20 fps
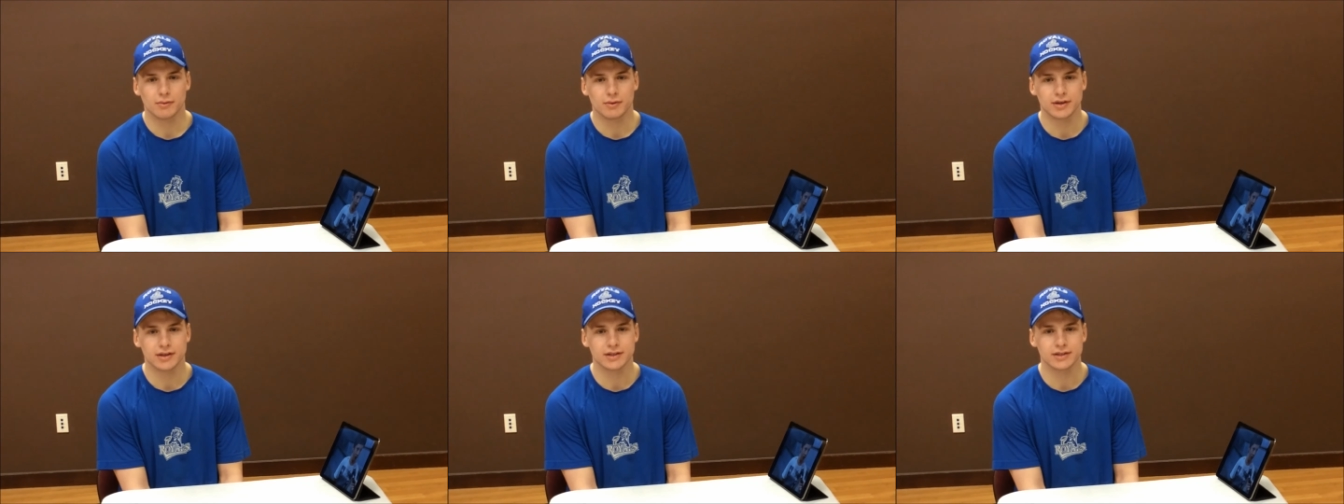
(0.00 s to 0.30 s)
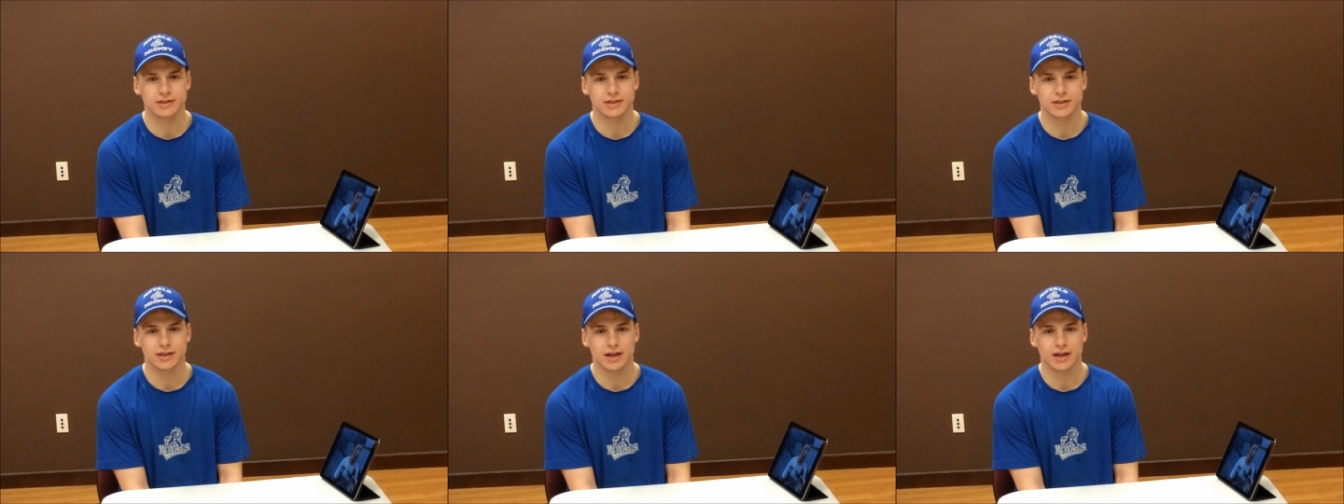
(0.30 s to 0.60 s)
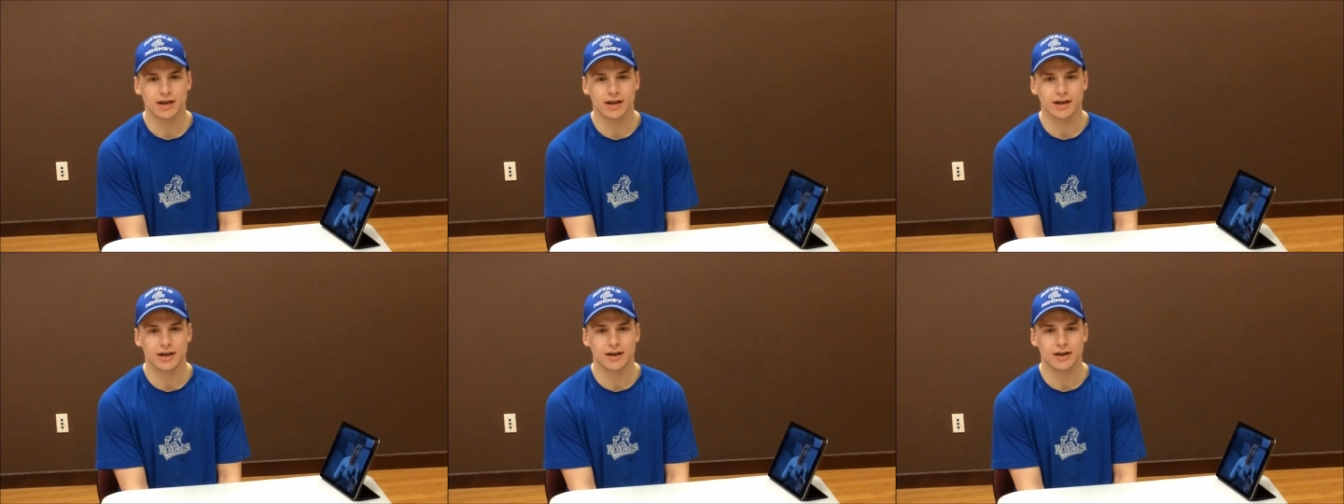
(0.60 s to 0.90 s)
was,
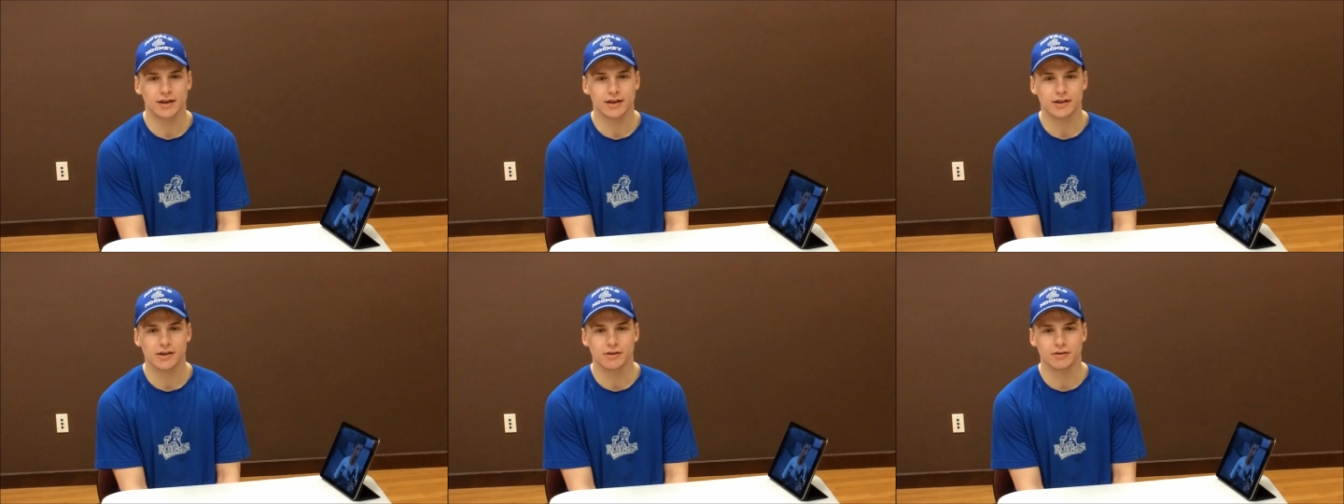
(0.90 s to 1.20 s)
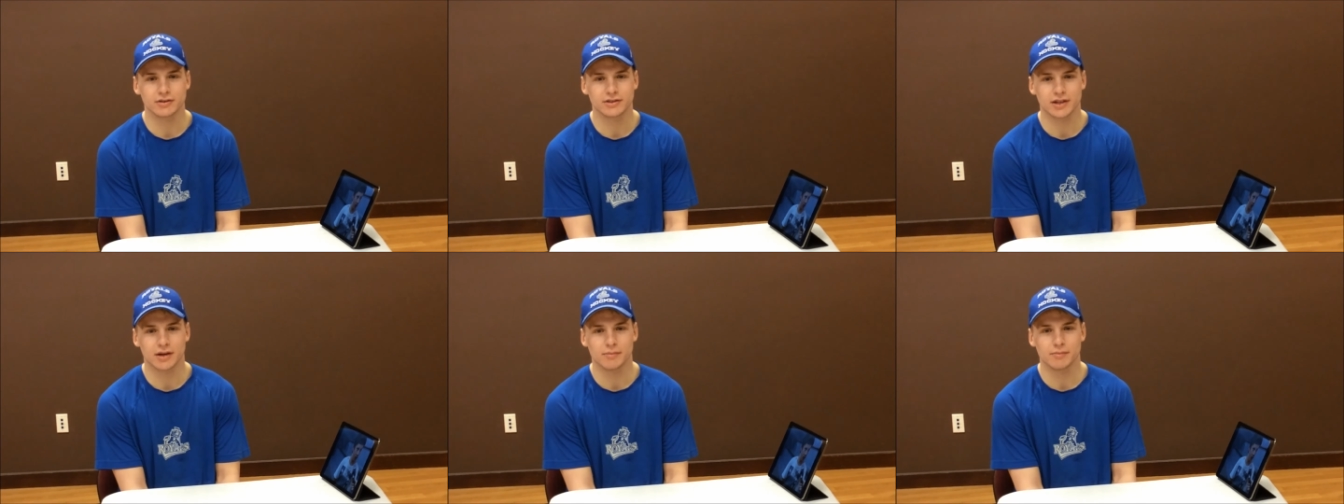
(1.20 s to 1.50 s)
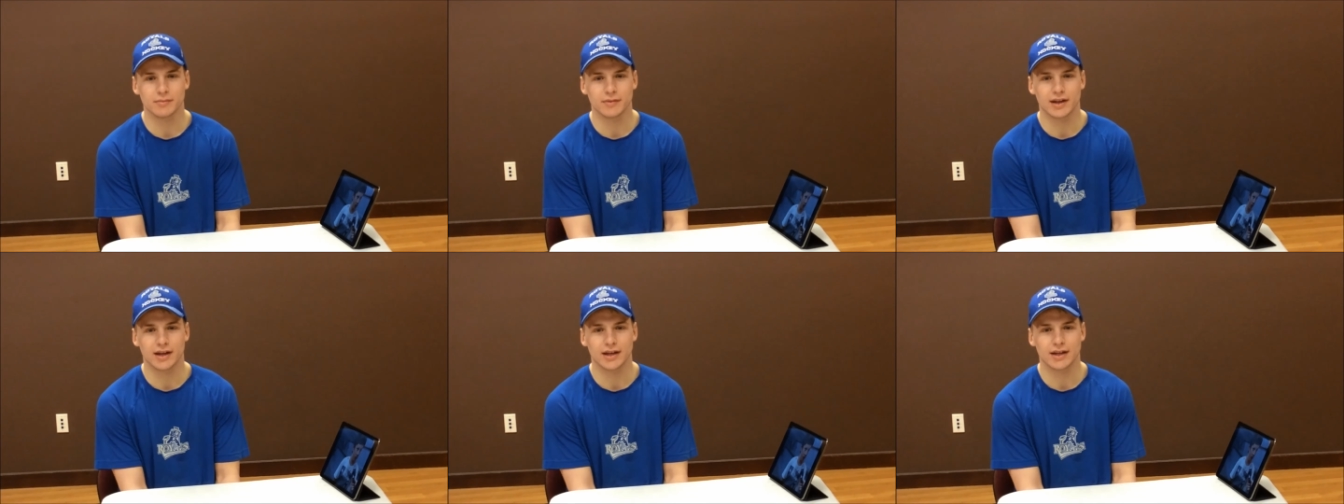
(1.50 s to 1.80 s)
uh, you know,
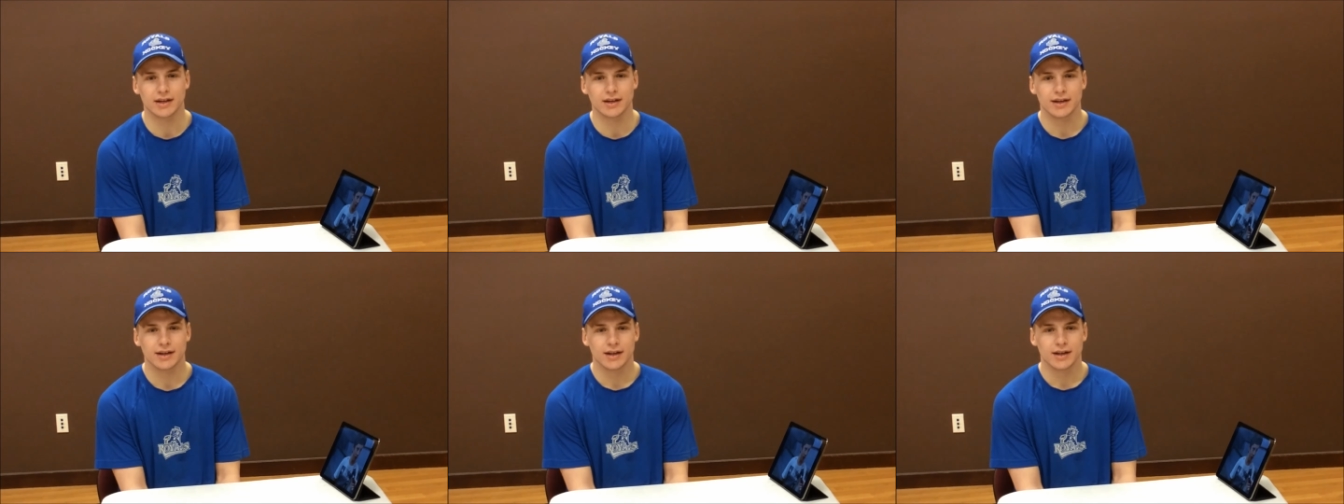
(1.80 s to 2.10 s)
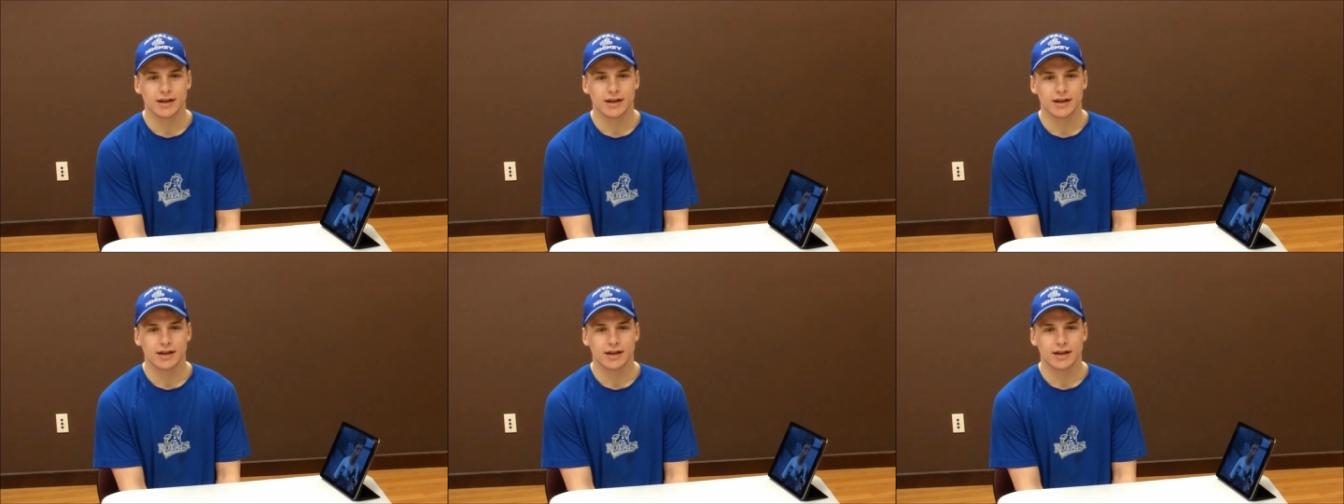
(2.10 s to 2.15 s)
something that